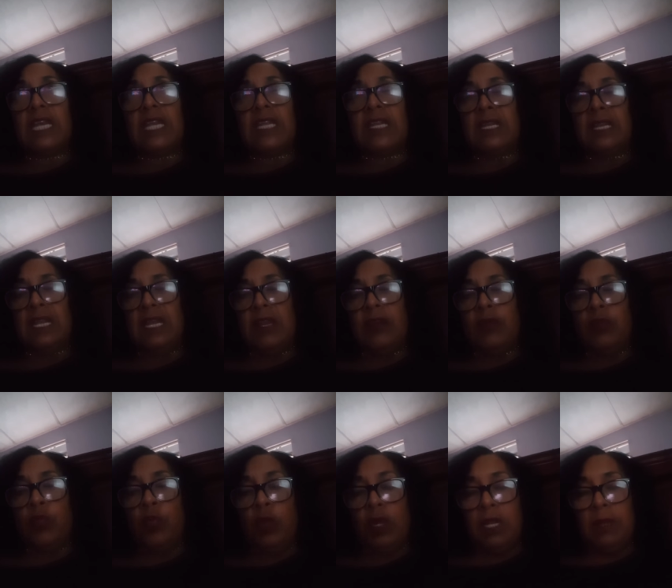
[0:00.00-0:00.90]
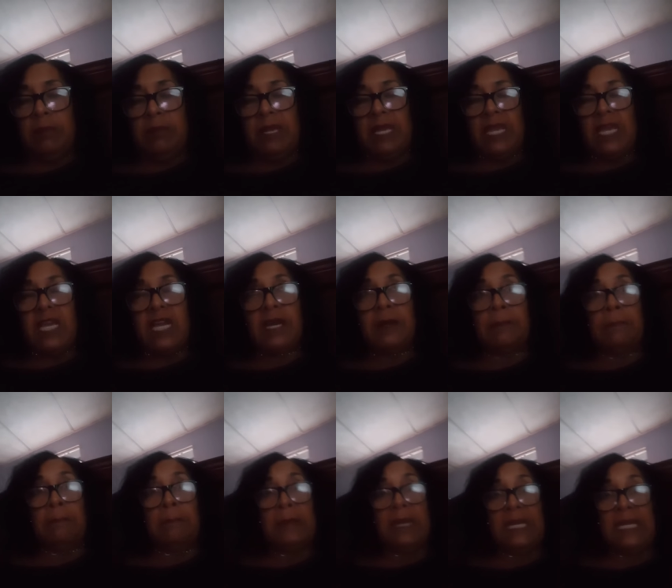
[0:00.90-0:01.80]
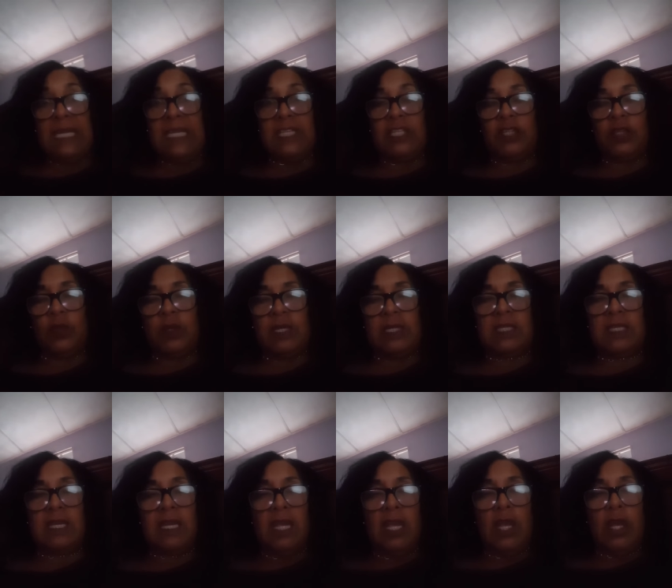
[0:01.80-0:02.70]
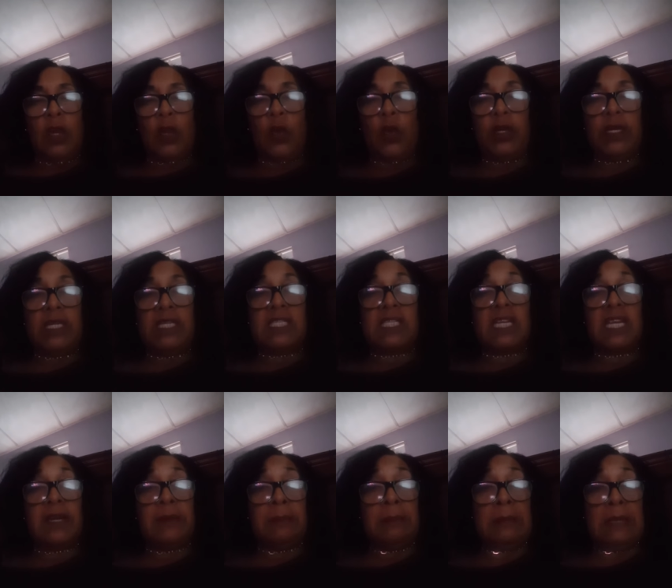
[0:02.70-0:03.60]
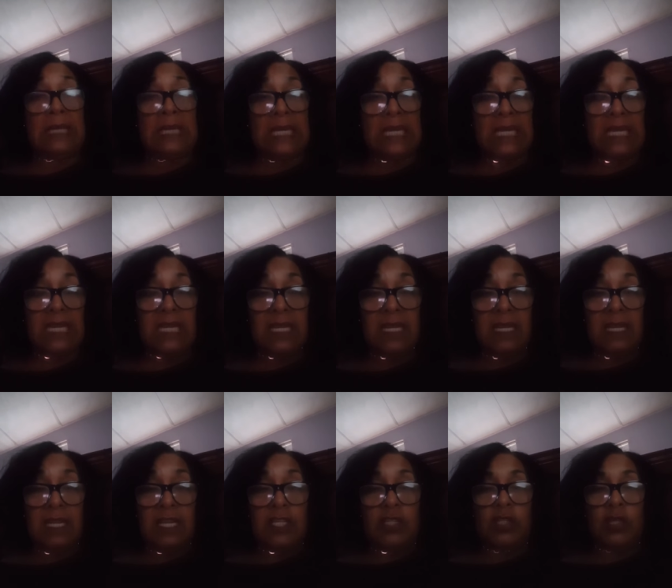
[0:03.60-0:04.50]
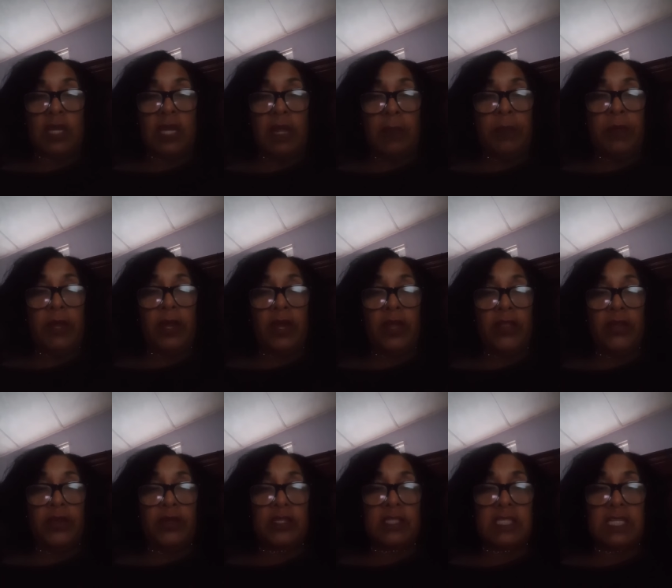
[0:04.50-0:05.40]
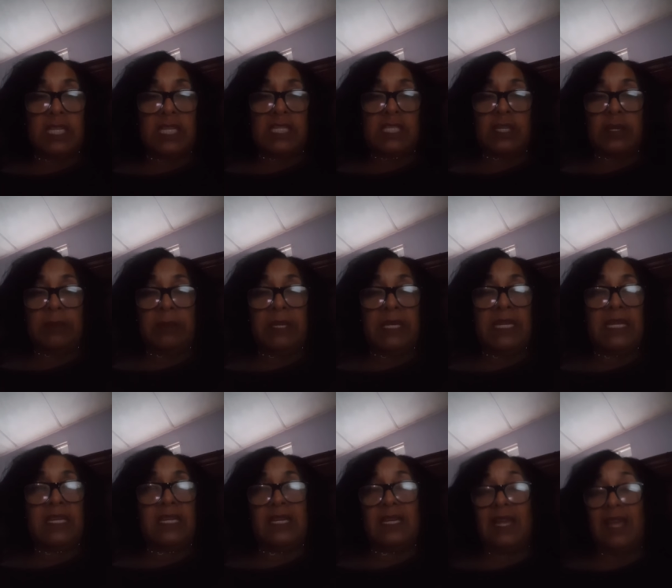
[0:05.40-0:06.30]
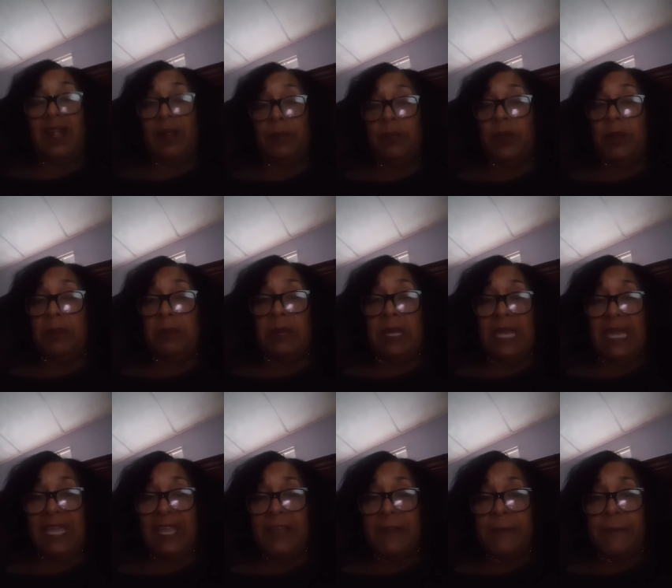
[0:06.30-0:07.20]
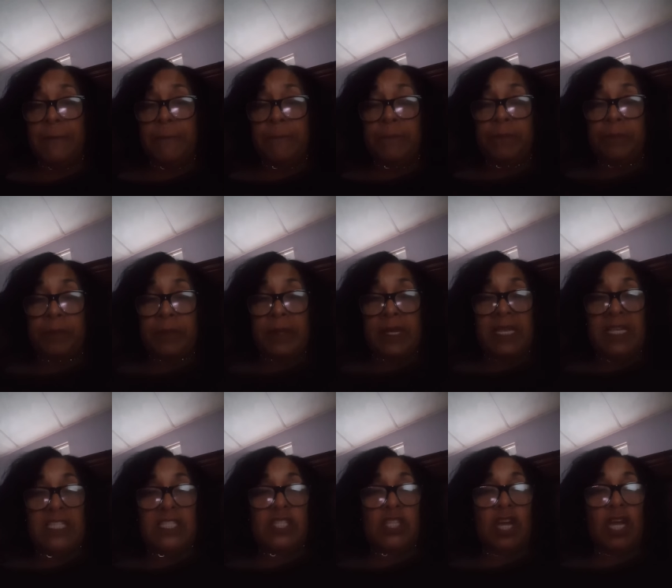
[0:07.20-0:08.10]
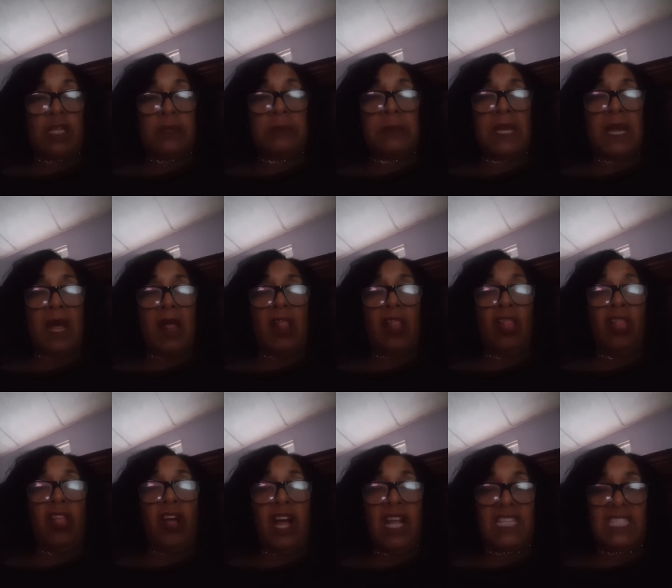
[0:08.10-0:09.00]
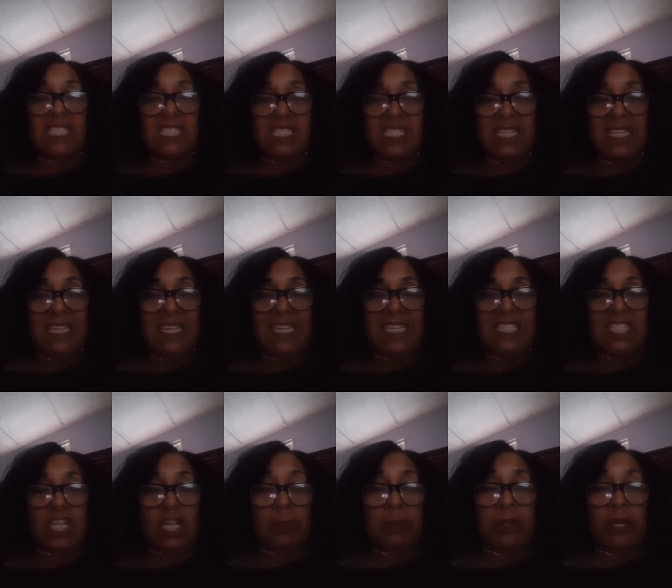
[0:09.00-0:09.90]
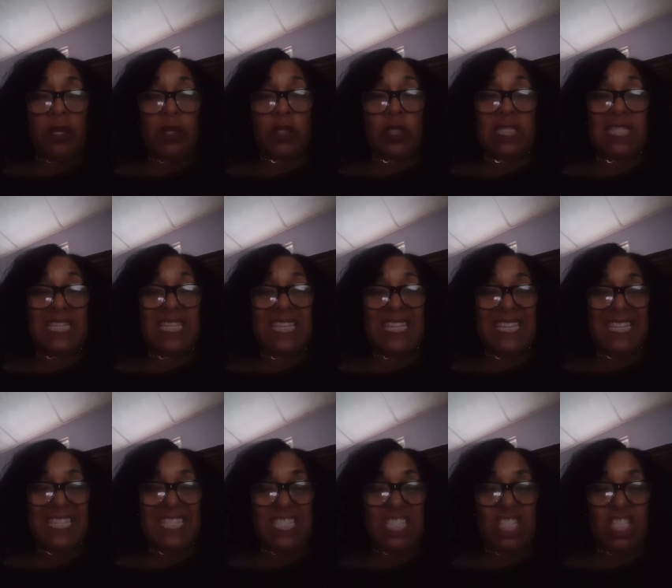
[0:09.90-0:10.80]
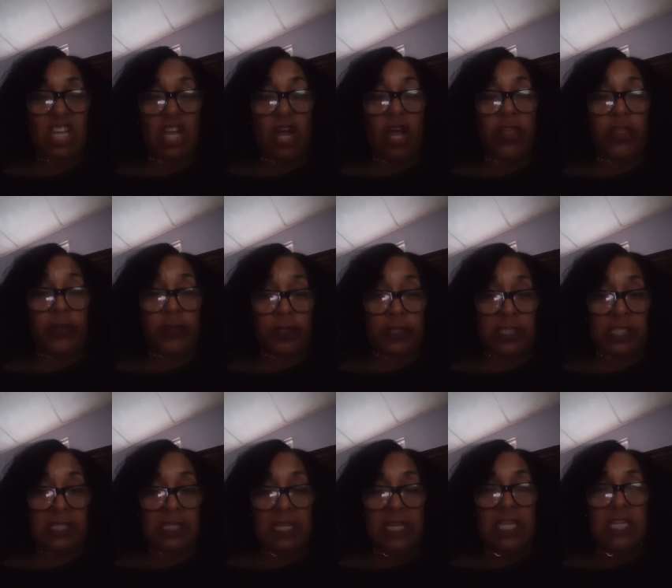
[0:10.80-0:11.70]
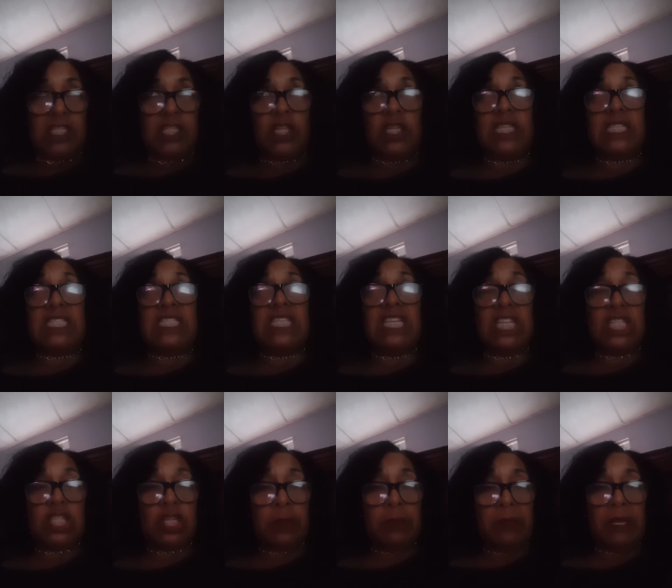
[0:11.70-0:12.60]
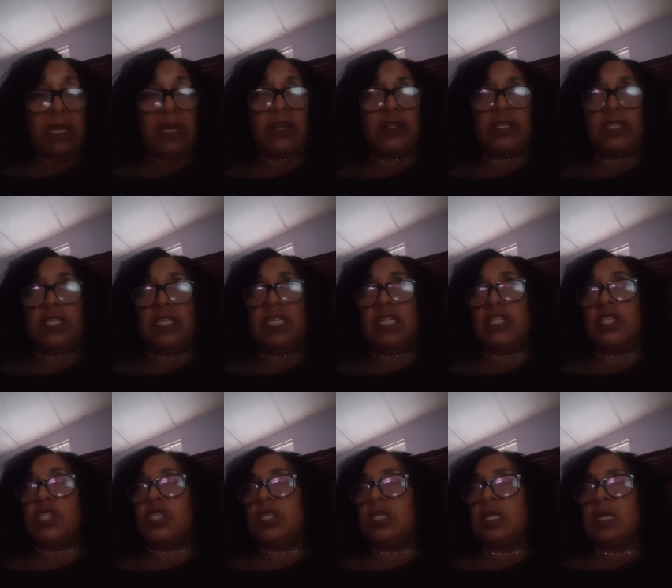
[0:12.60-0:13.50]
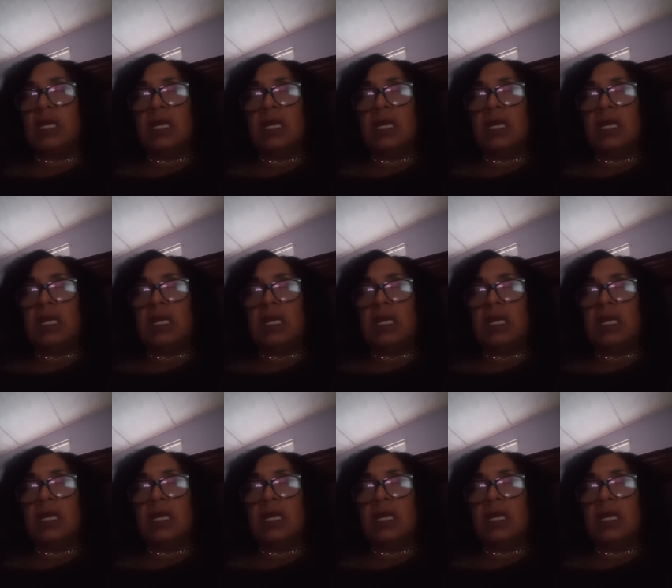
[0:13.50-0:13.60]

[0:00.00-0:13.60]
and really being committed to it. Gordon is committed to helping others. He's committed in helping me. He's taught me a lot. He's taught me how to teach others. So he's teaching me how to teach.